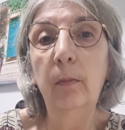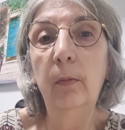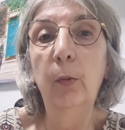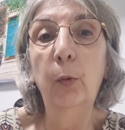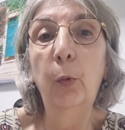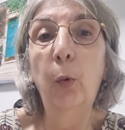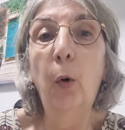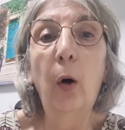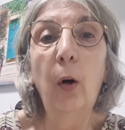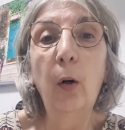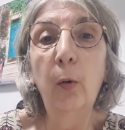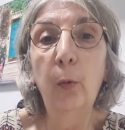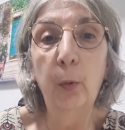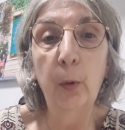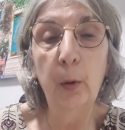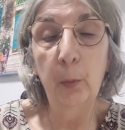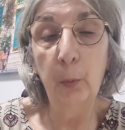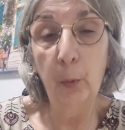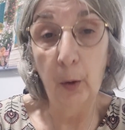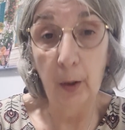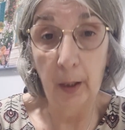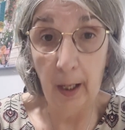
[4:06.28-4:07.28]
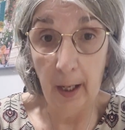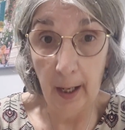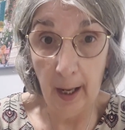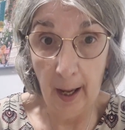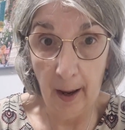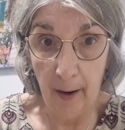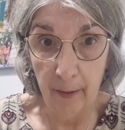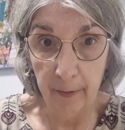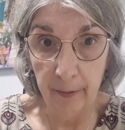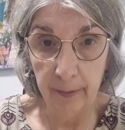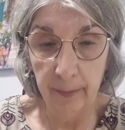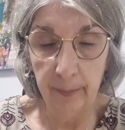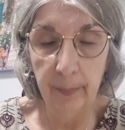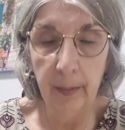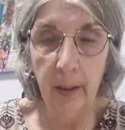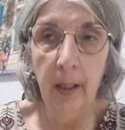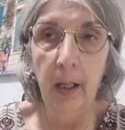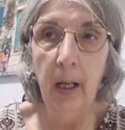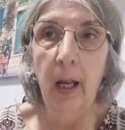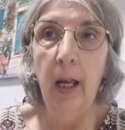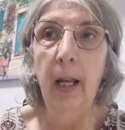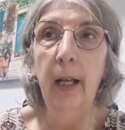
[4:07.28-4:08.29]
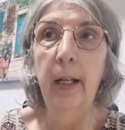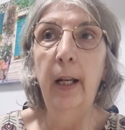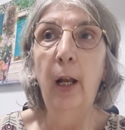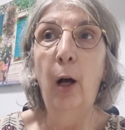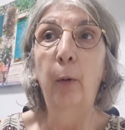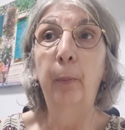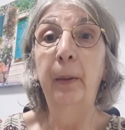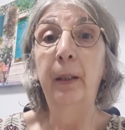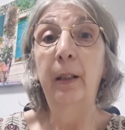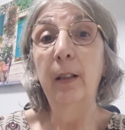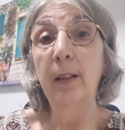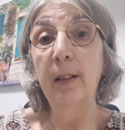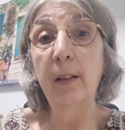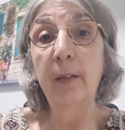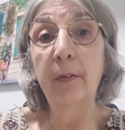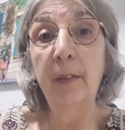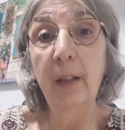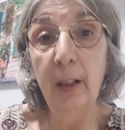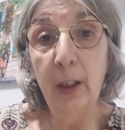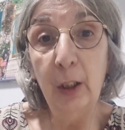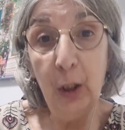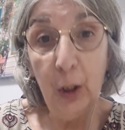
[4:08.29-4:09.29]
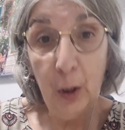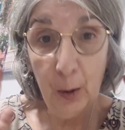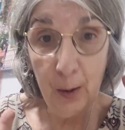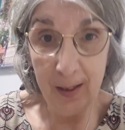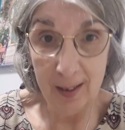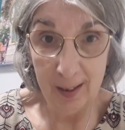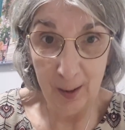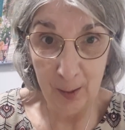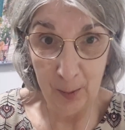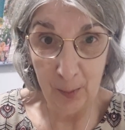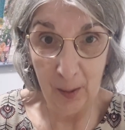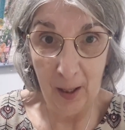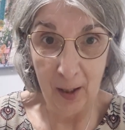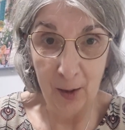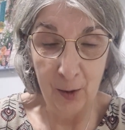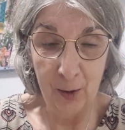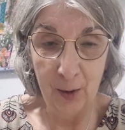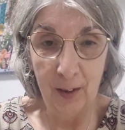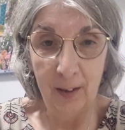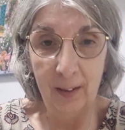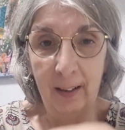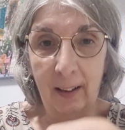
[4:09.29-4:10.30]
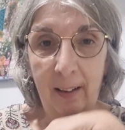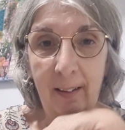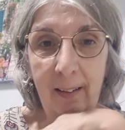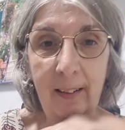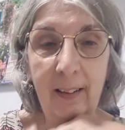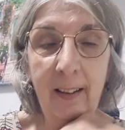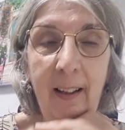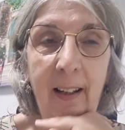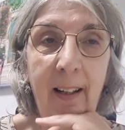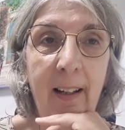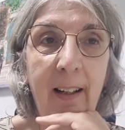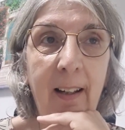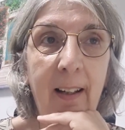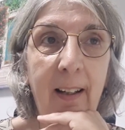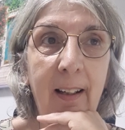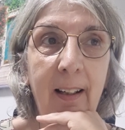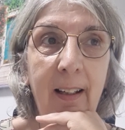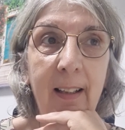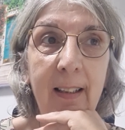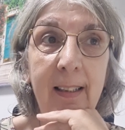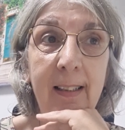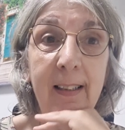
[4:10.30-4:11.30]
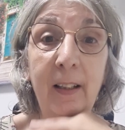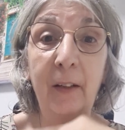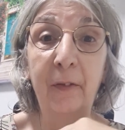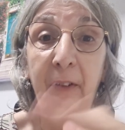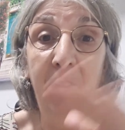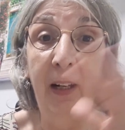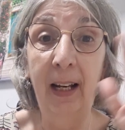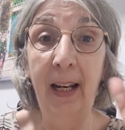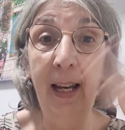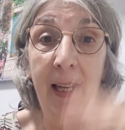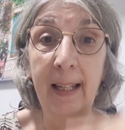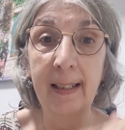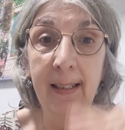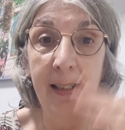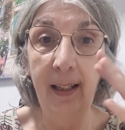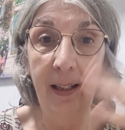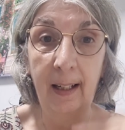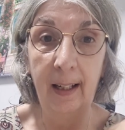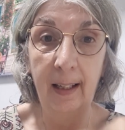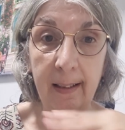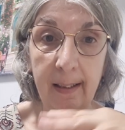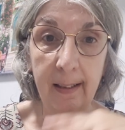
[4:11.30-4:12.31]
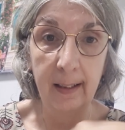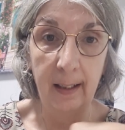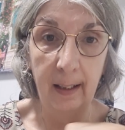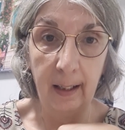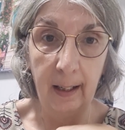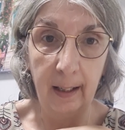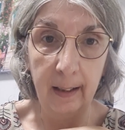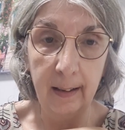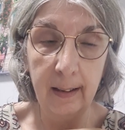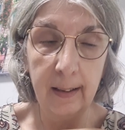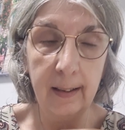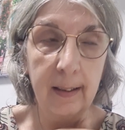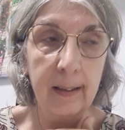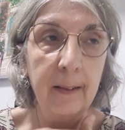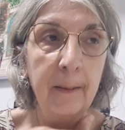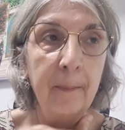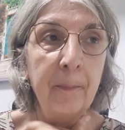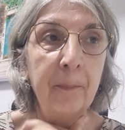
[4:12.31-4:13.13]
work with what I have. Now, because of the new situation that it's even less and less and less,